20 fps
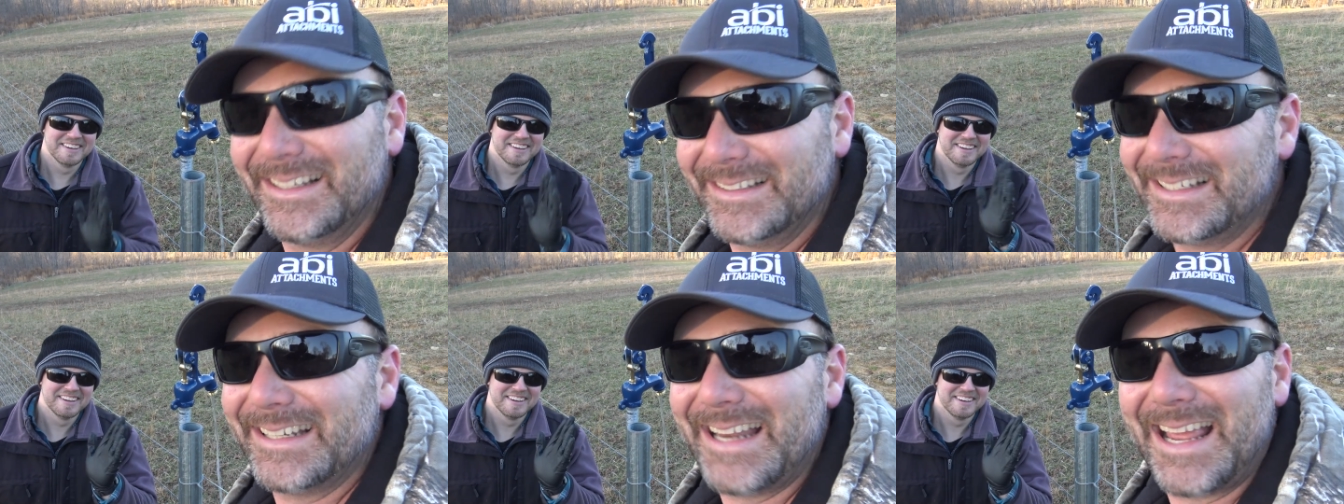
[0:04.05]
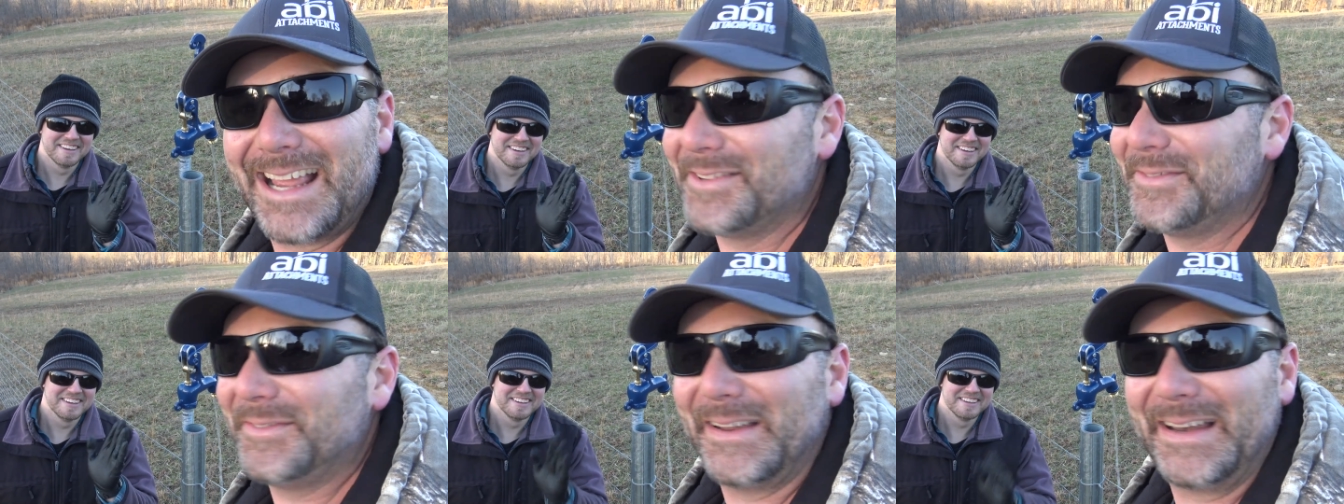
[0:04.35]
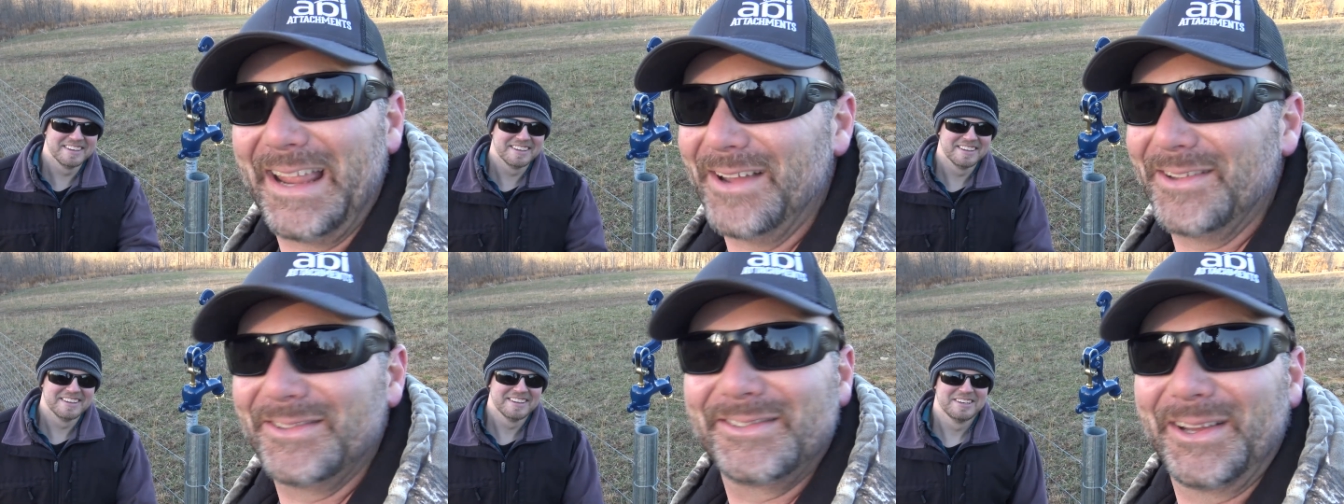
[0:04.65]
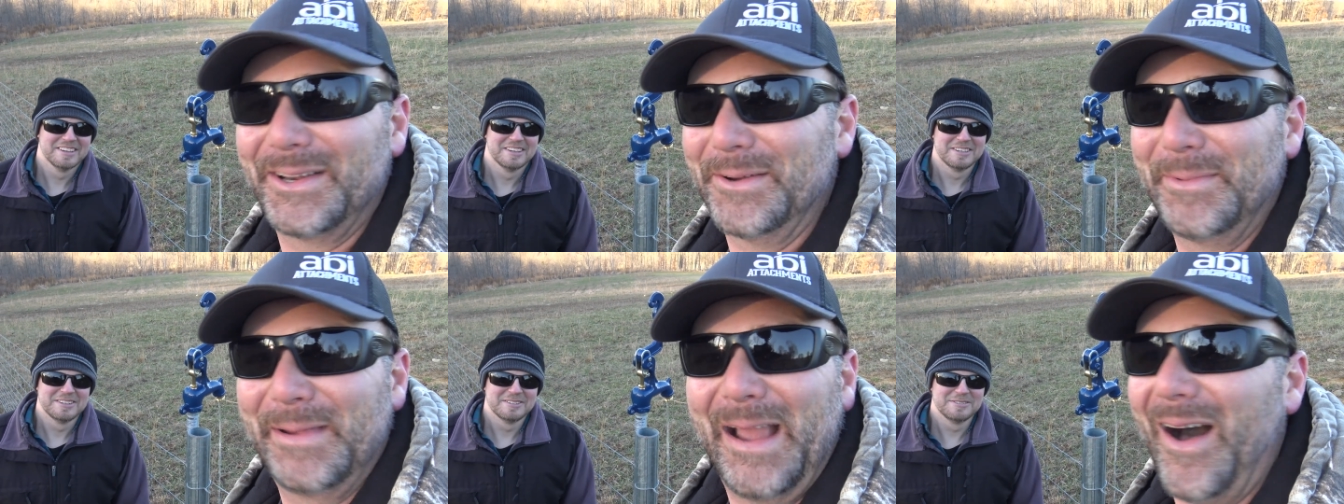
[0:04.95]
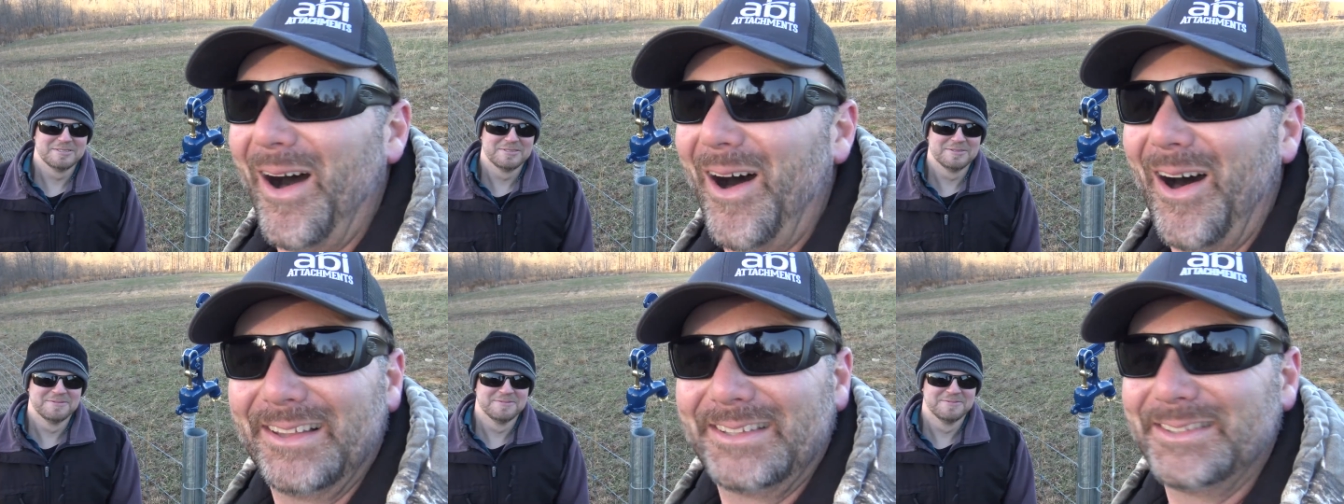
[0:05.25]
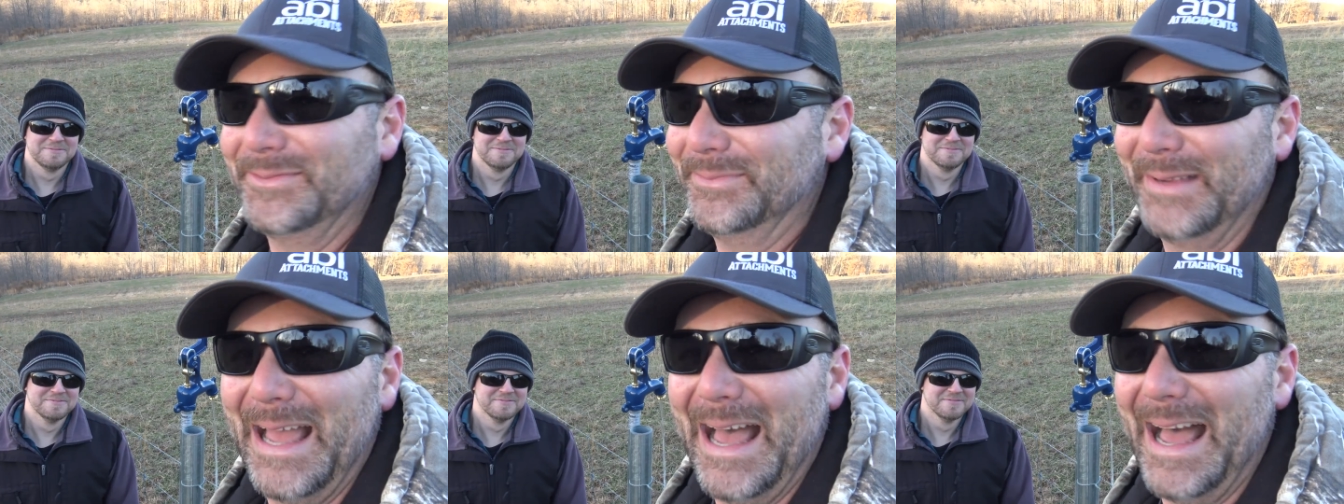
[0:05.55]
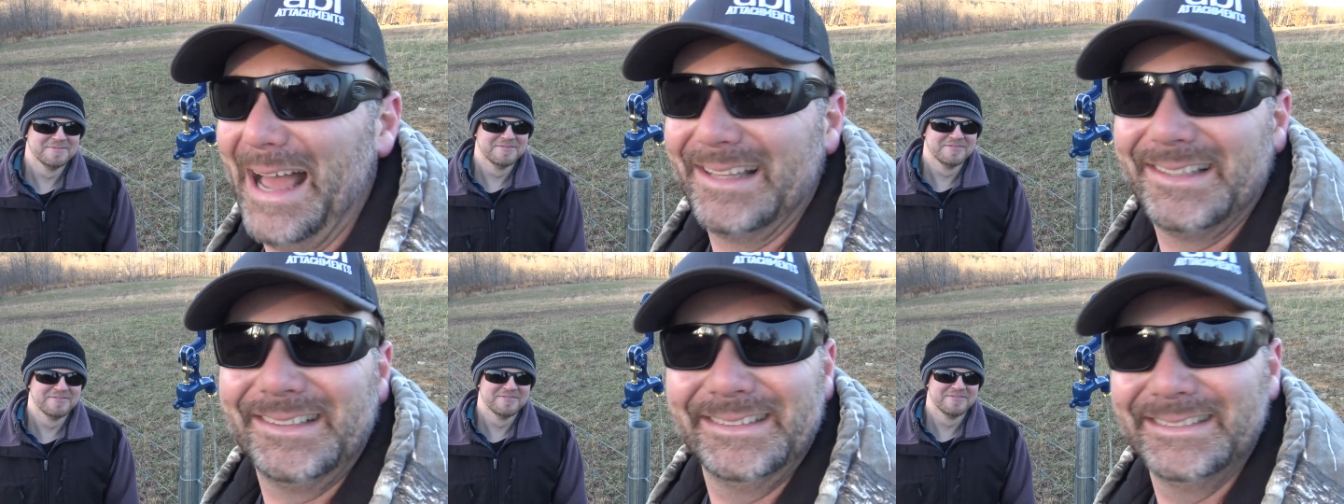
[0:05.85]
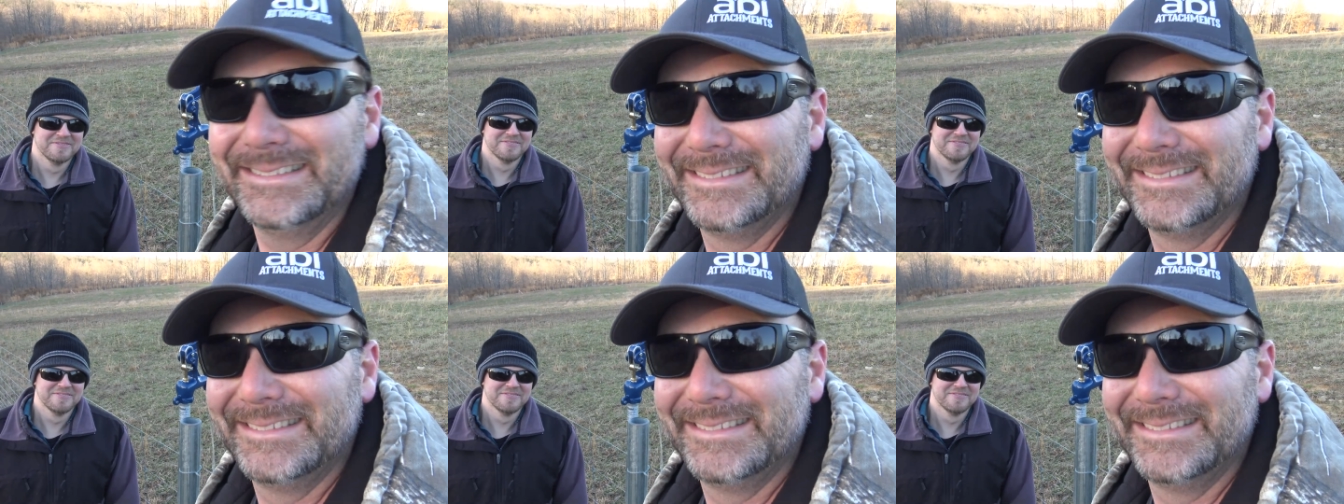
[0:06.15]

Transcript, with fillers: Today's video is going to be awesome, guys.